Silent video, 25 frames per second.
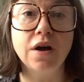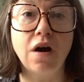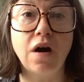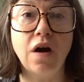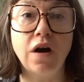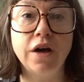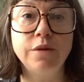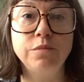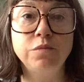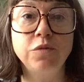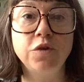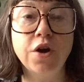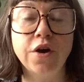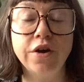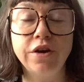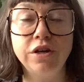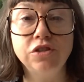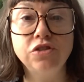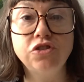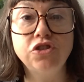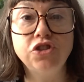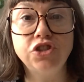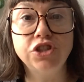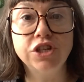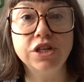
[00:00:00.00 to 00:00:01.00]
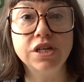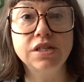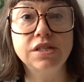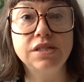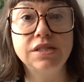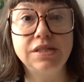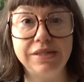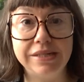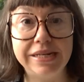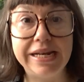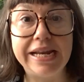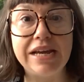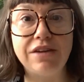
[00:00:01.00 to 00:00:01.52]
I'm going to just
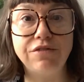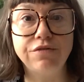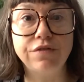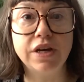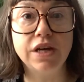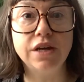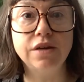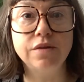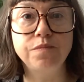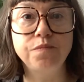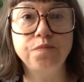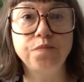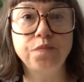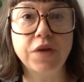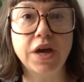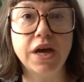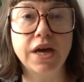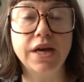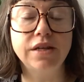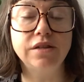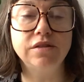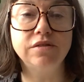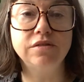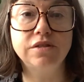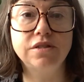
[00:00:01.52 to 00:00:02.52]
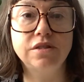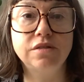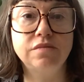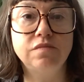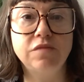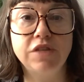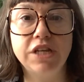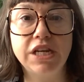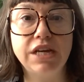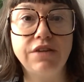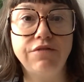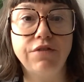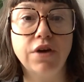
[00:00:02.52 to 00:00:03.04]
leave it and
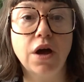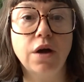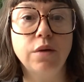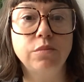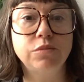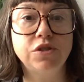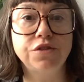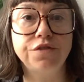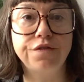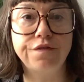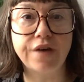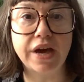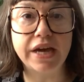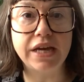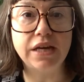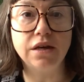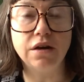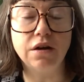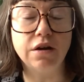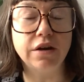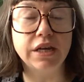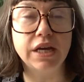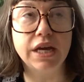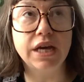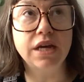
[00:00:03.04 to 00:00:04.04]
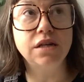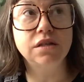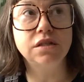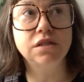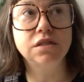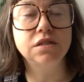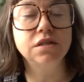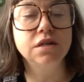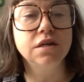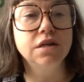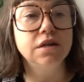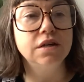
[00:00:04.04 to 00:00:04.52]
leave it up to fate, I guess.